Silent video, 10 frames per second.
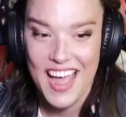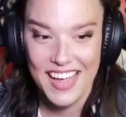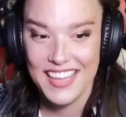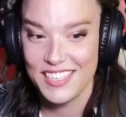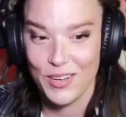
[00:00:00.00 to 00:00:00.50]

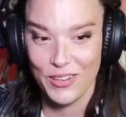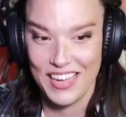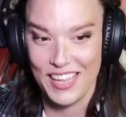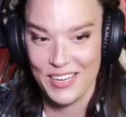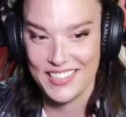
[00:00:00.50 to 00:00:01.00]
And then so
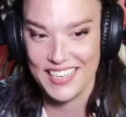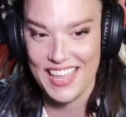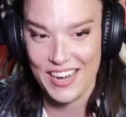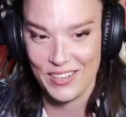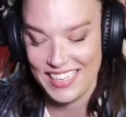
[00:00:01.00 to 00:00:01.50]
like then you see
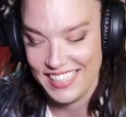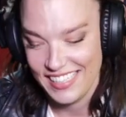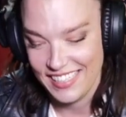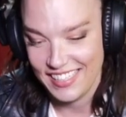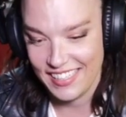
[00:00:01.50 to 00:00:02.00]
that you're like,
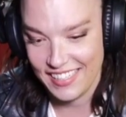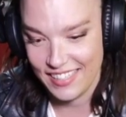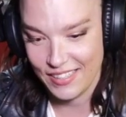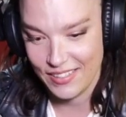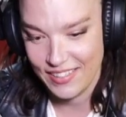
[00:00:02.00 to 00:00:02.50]

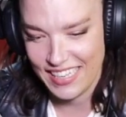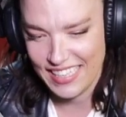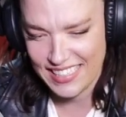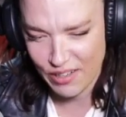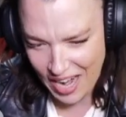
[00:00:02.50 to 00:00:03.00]
oh,
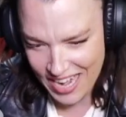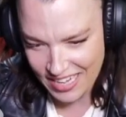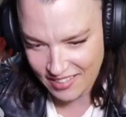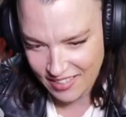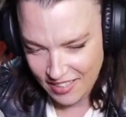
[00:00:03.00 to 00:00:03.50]
is he
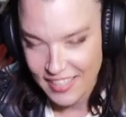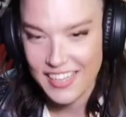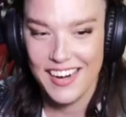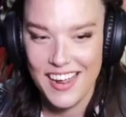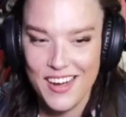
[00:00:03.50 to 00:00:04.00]
right?
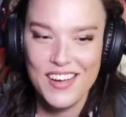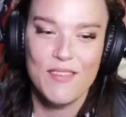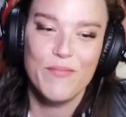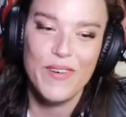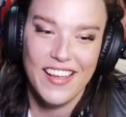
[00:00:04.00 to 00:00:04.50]
You
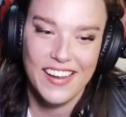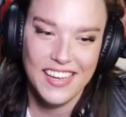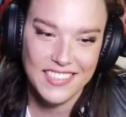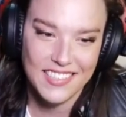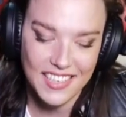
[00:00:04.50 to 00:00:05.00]
know, but
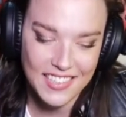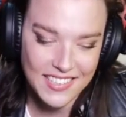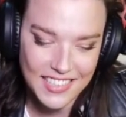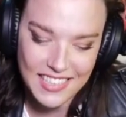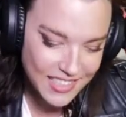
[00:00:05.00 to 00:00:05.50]
it's
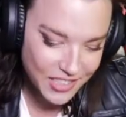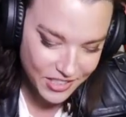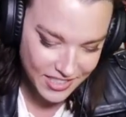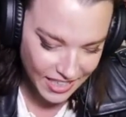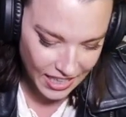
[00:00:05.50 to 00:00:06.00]
it's it's
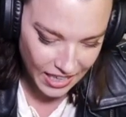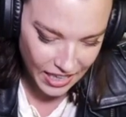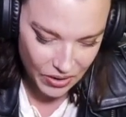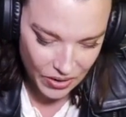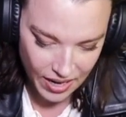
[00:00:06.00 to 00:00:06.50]
interesting. You
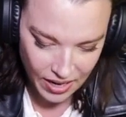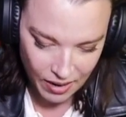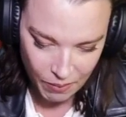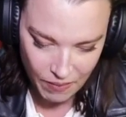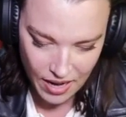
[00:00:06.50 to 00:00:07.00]
know,
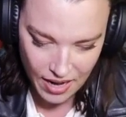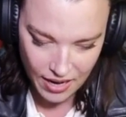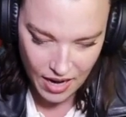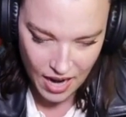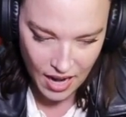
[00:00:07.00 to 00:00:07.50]
um, I,
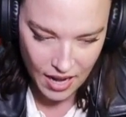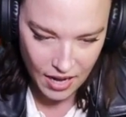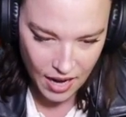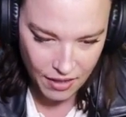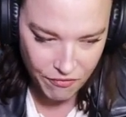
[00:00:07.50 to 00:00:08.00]

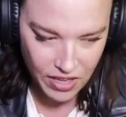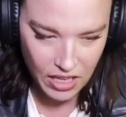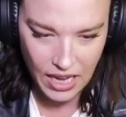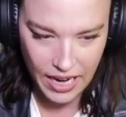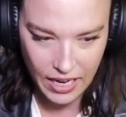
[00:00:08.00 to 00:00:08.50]
I
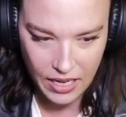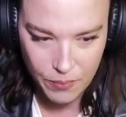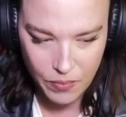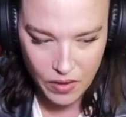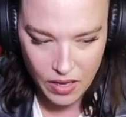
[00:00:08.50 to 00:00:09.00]
feel like
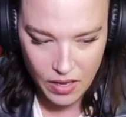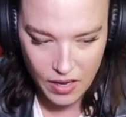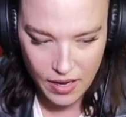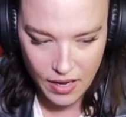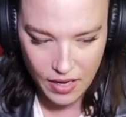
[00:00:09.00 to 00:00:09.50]

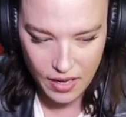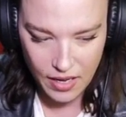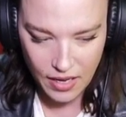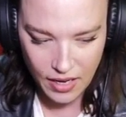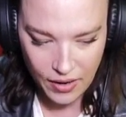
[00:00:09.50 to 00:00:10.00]

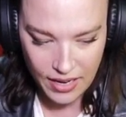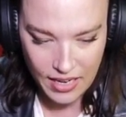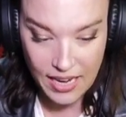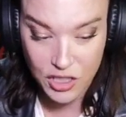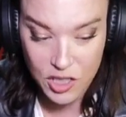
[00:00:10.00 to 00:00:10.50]
you know, and
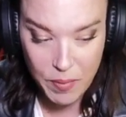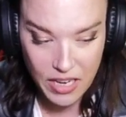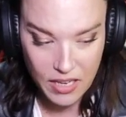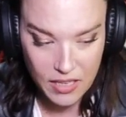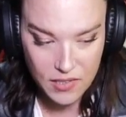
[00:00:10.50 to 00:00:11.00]
and just
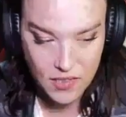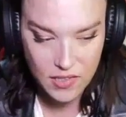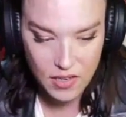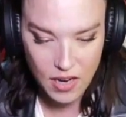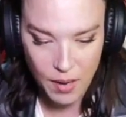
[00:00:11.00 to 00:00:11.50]

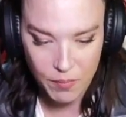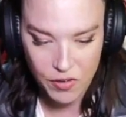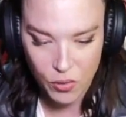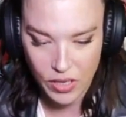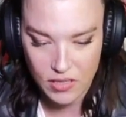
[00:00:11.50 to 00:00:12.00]
because I'm
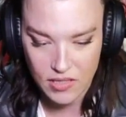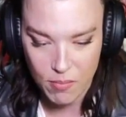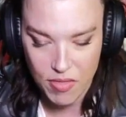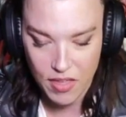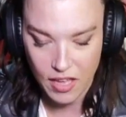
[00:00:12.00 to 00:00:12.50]
doing
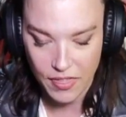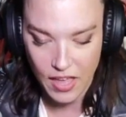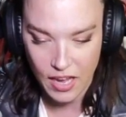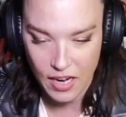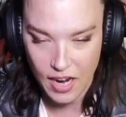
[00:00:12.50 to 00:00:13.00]
something
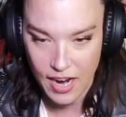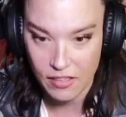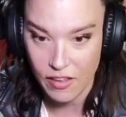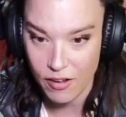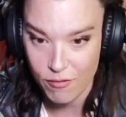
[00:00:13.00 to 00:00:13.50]
that I
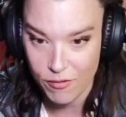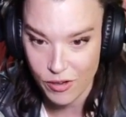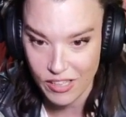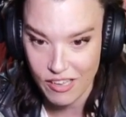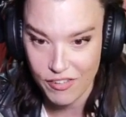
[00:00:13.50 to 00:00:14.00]
love for
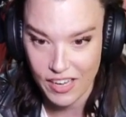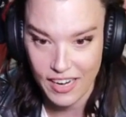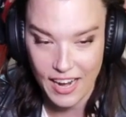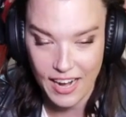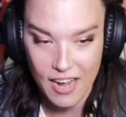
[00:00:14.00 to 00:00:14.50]
a
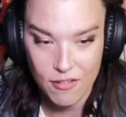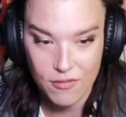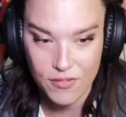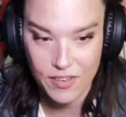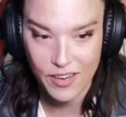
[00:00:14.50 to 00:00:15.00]
living
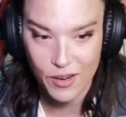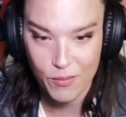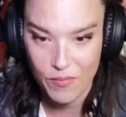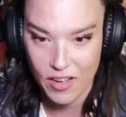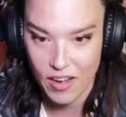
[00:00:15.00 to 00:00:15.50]
have, you
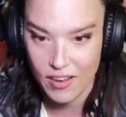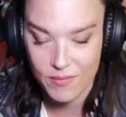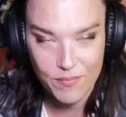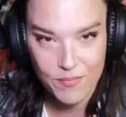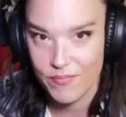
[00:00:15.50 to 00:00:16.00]
know,
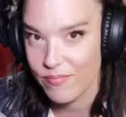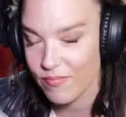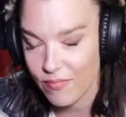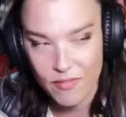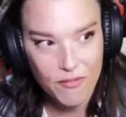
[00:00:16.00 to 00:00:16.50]

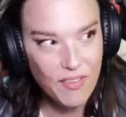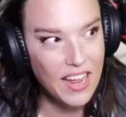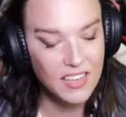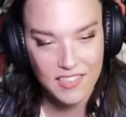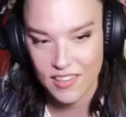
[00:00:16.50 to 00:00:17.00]

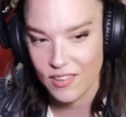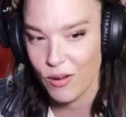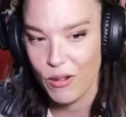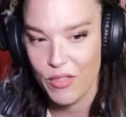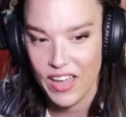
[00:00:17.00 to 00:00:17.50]
fans and the
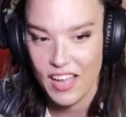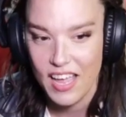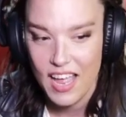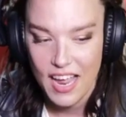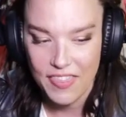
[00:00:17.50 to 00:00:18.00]
whole thing,
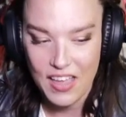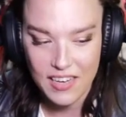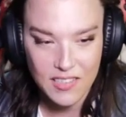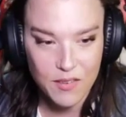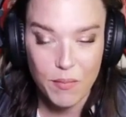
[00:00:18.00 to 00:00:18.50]
that
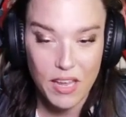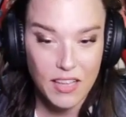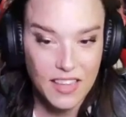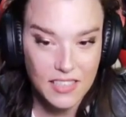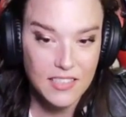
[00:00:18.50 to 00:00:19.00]
doesn't
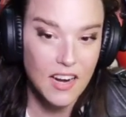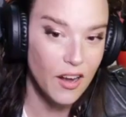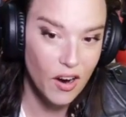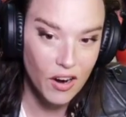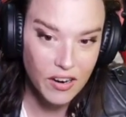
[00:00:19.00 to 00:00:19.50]
mean that it's not
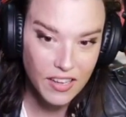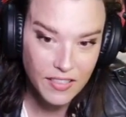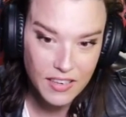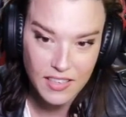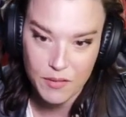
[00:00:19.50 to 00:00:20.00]
hard
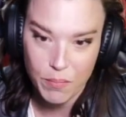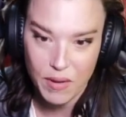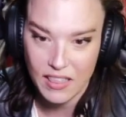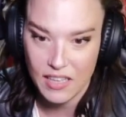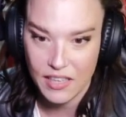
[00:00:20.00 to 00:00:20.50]
and that doesn't
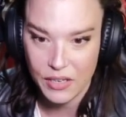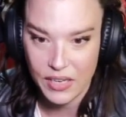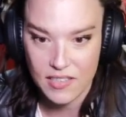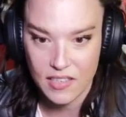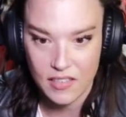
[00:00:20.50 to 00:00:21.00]
mean that there
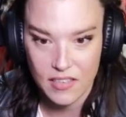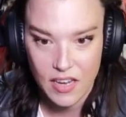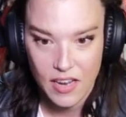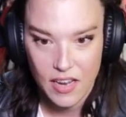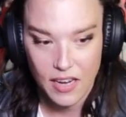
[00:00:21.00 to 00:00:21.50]
isn't,
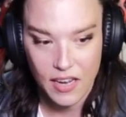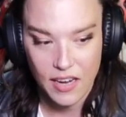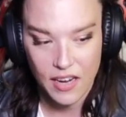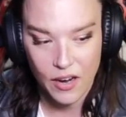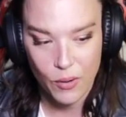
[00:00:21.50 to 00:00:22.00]

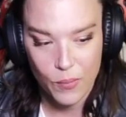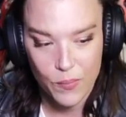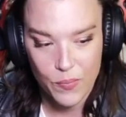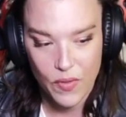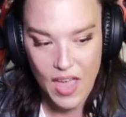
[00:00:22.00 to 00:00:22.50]
you know,
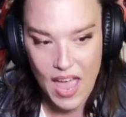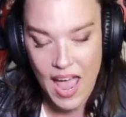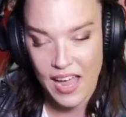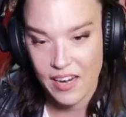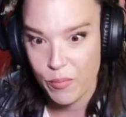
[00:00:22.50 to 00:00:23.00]

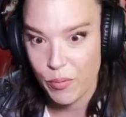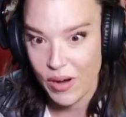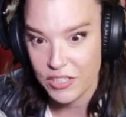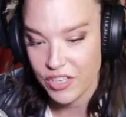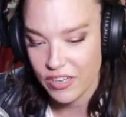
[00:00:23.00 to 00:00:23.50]
added
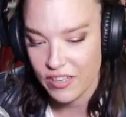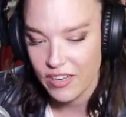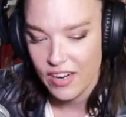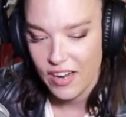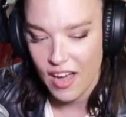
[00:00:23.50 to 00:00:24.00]
pressure
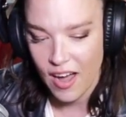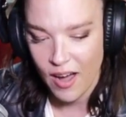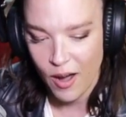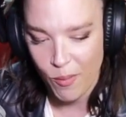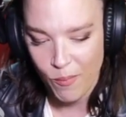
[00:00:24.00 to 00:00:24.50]

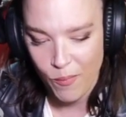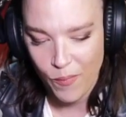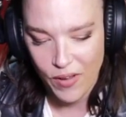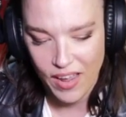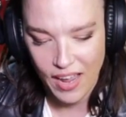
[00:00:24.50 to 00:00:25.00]
um,
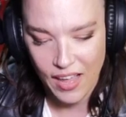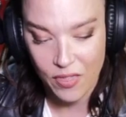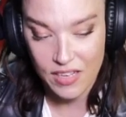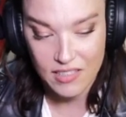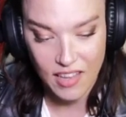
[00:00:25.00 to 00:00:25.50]

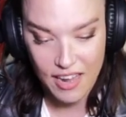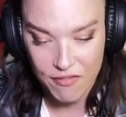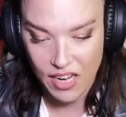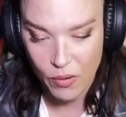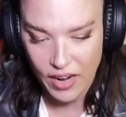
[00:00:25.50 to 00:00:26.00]
in this life
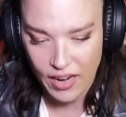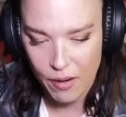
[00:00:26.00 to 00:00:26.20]
anyway.